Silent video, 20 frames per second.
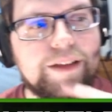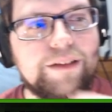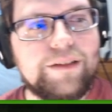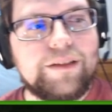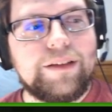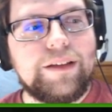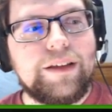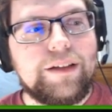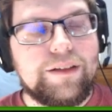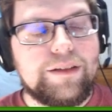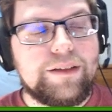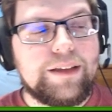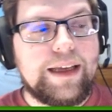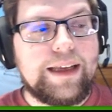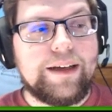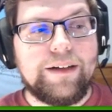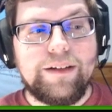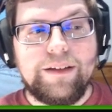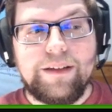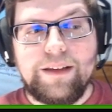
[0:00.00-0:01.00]
little
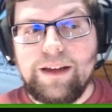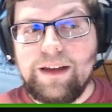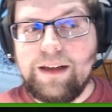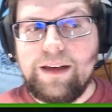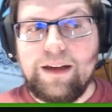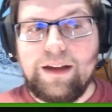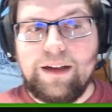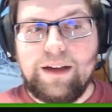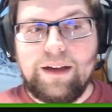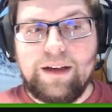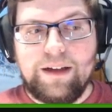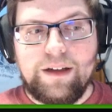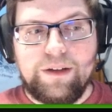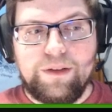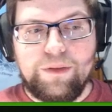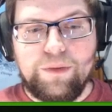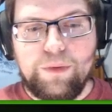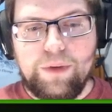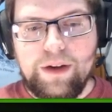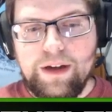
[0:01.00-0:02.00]
later than
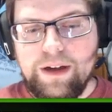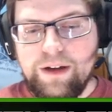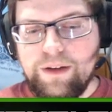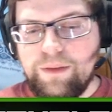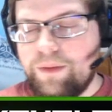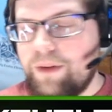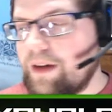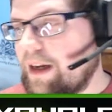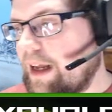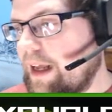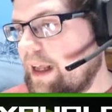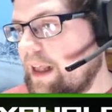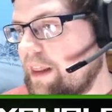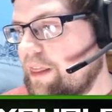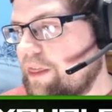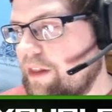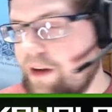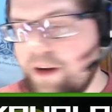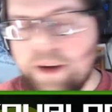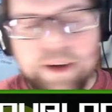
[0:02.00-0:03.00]
what I
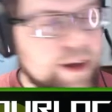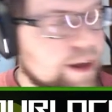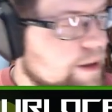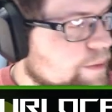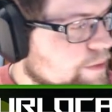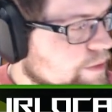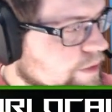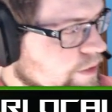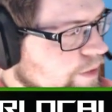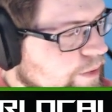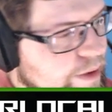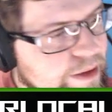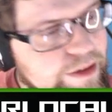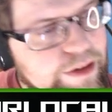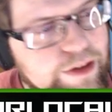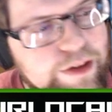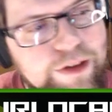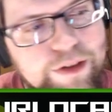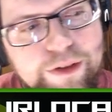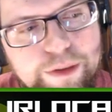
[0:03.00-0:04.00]
thought I was going
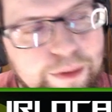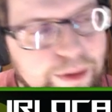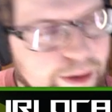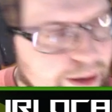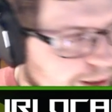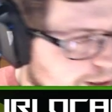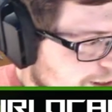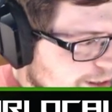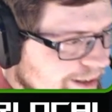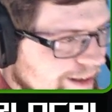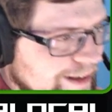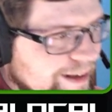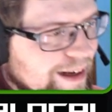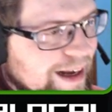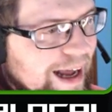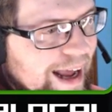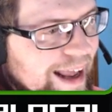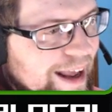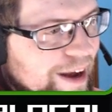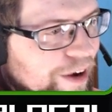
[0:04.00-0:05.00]
to.
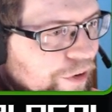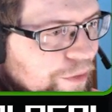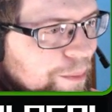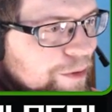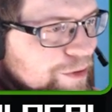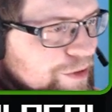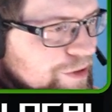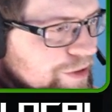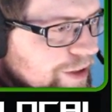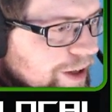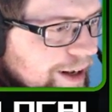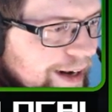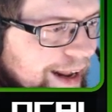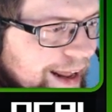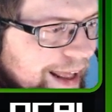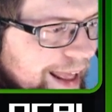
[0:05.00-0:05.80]
I almost thought I